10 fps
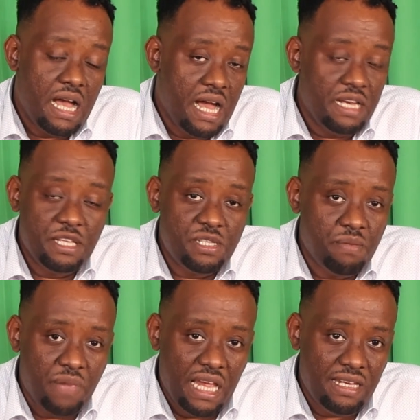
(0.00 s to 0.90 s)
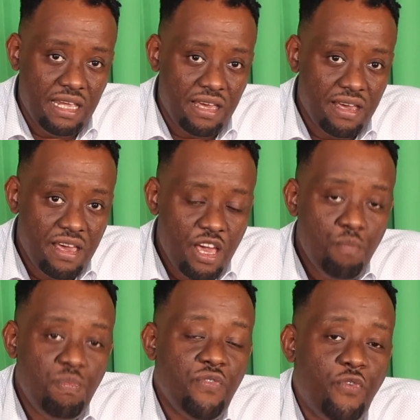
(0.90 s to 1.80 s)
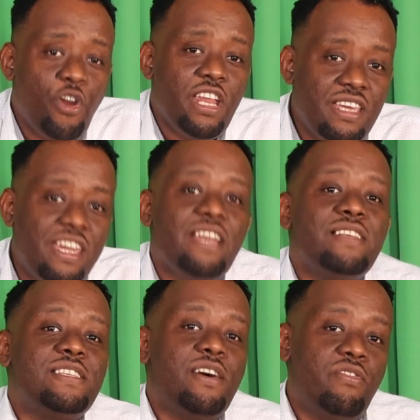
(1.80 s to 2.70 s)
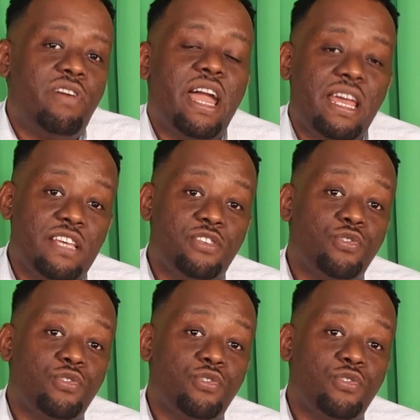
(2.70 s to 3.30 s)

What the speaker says: anticipating, before it kills the virus,